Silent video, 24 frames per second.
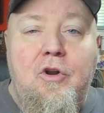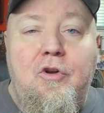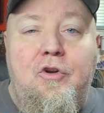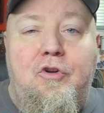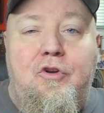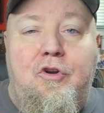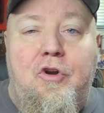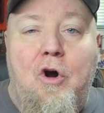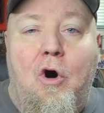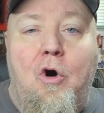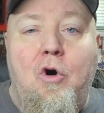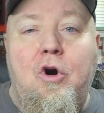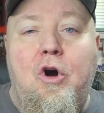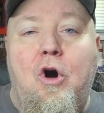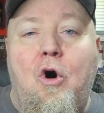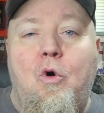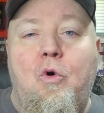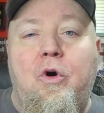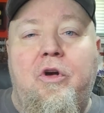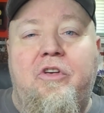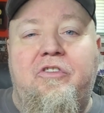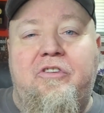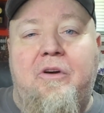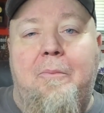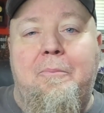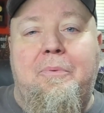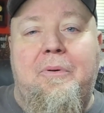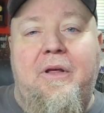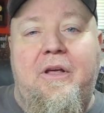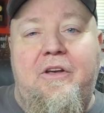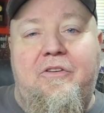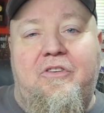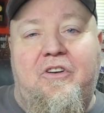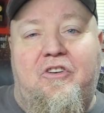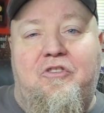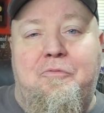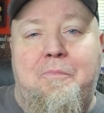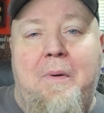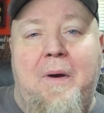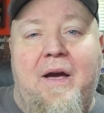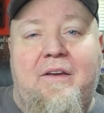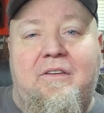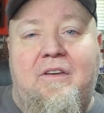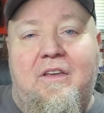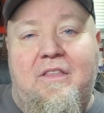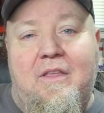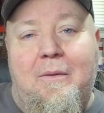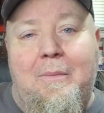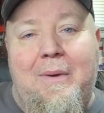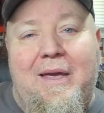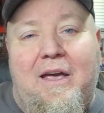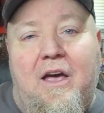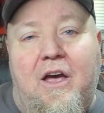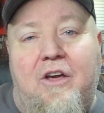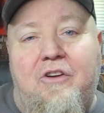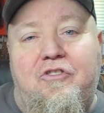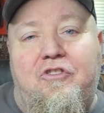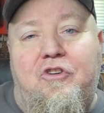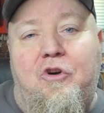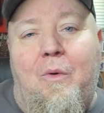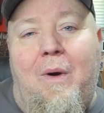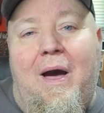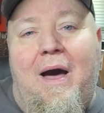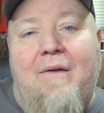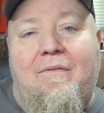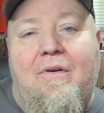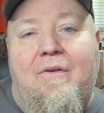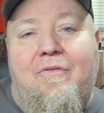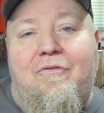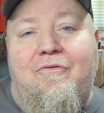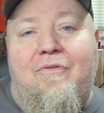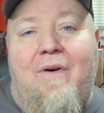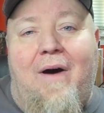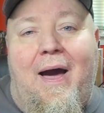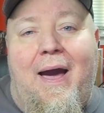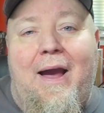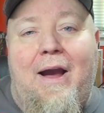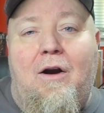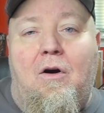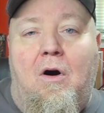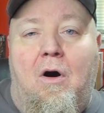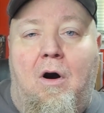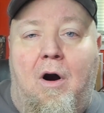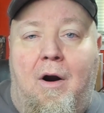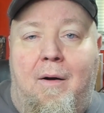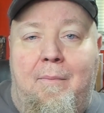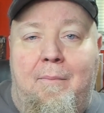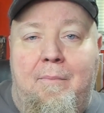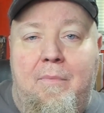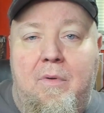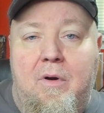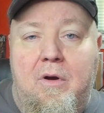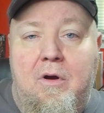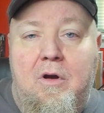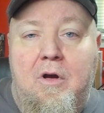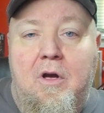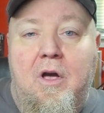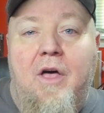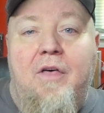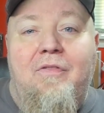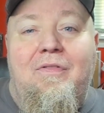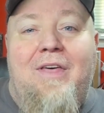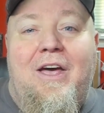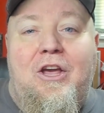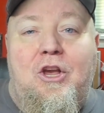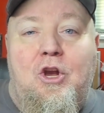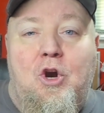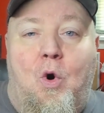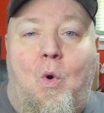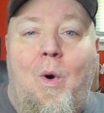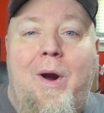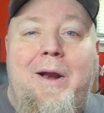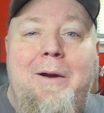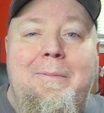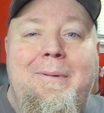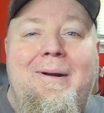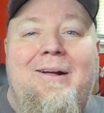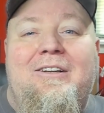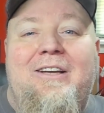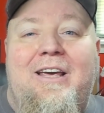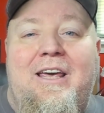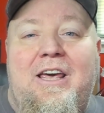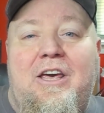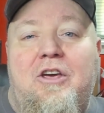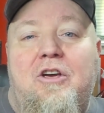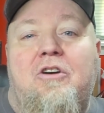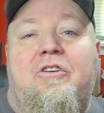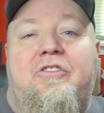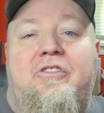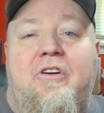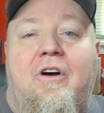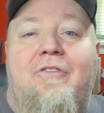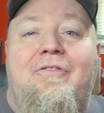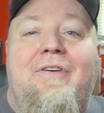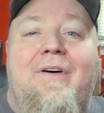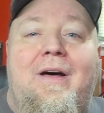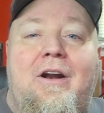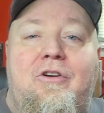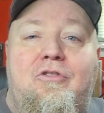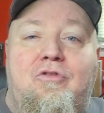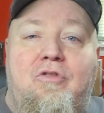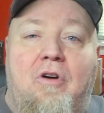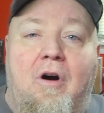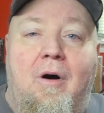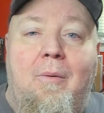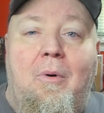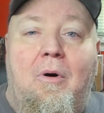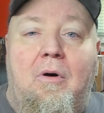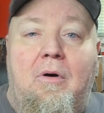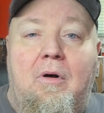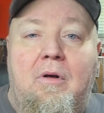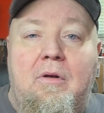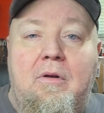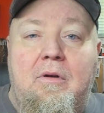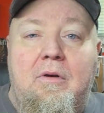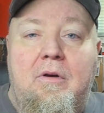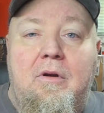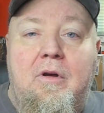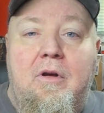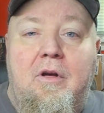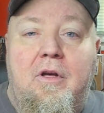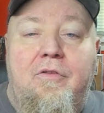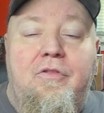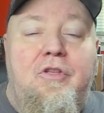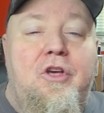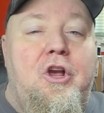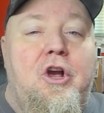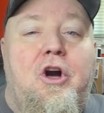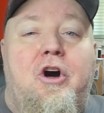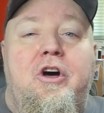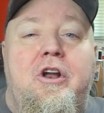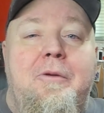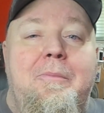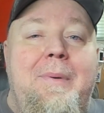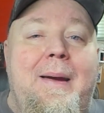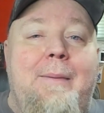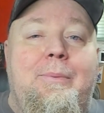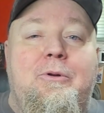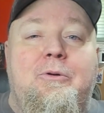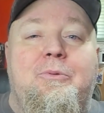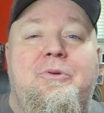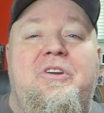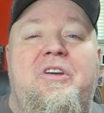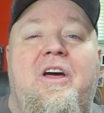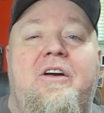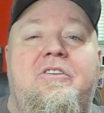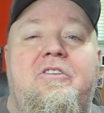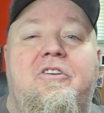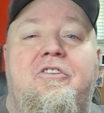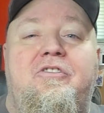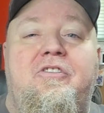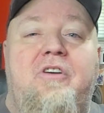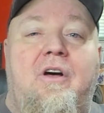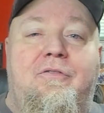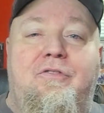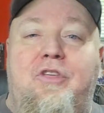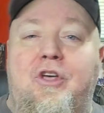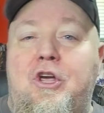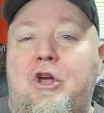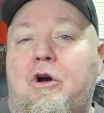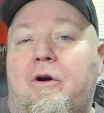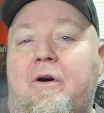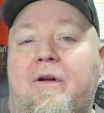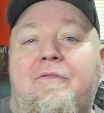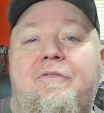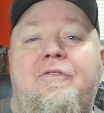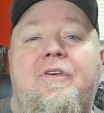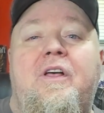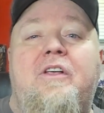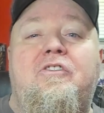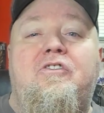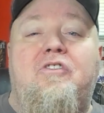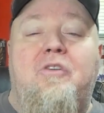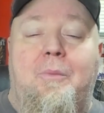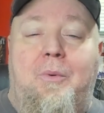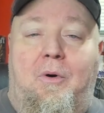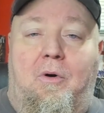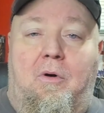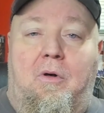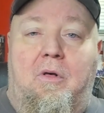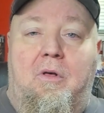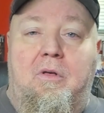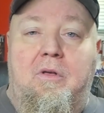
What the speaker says: Don't go someplace expecting that because you have a firearm that you're going to be able to get yourself out of trouble, that you're going to be able to protect yourself, that you're invincible.